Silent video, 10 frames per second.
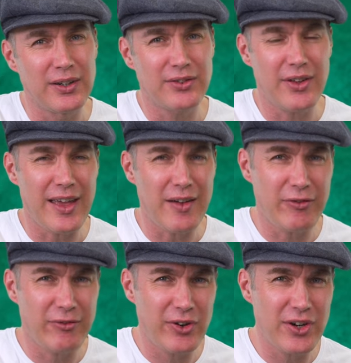So that
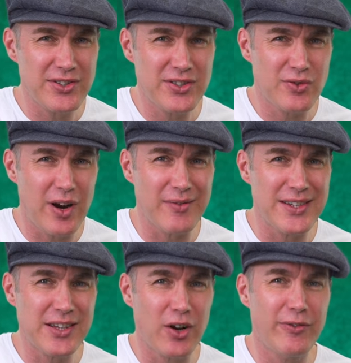first strum
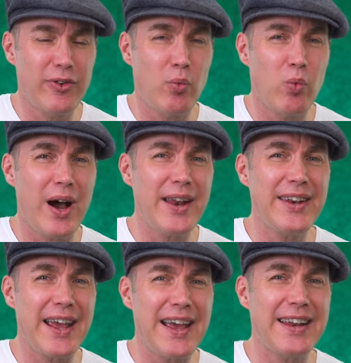is held for
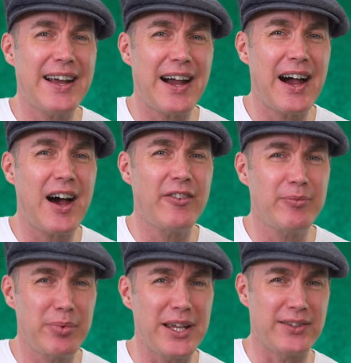one and a
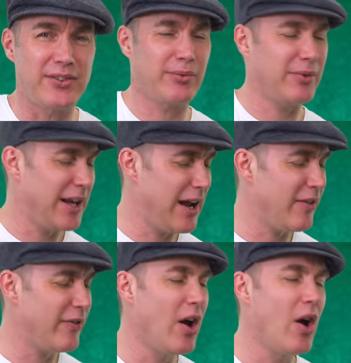half beats. We have